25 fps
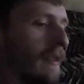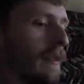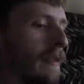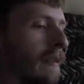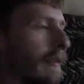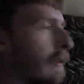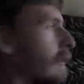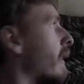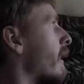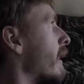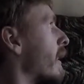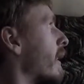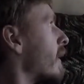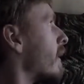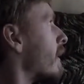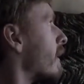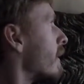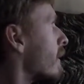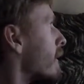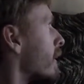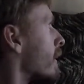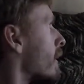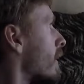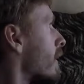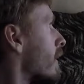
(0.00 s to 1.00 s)
Right?
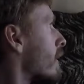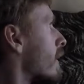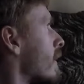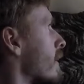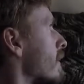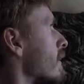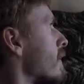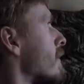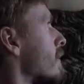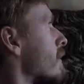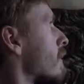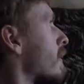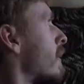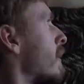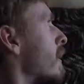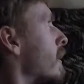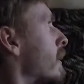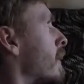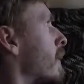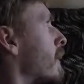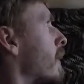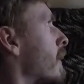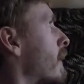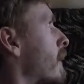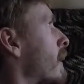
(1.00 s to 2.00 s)
You mm
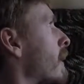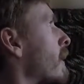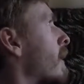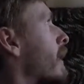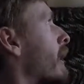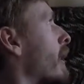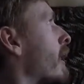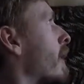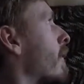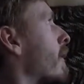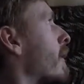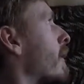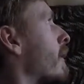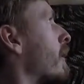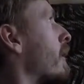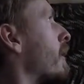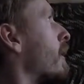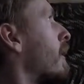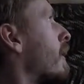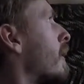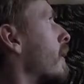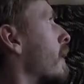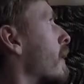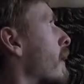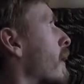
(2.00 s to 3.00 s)
-hmm. still have a,
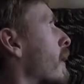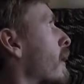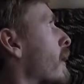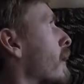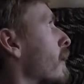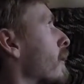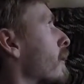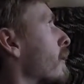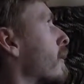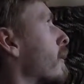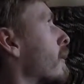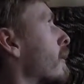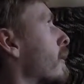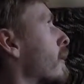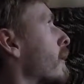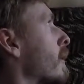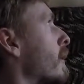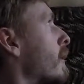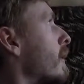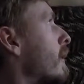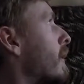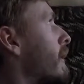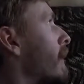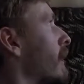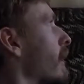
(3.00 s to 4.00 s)
a daughter
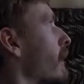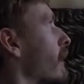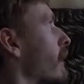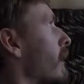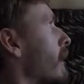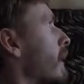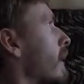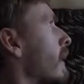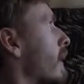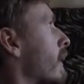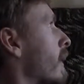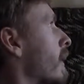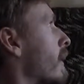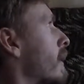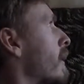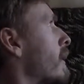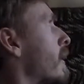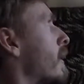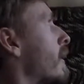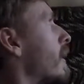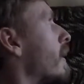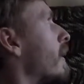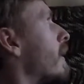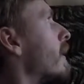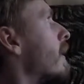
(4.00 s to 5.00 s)
Three you, of them,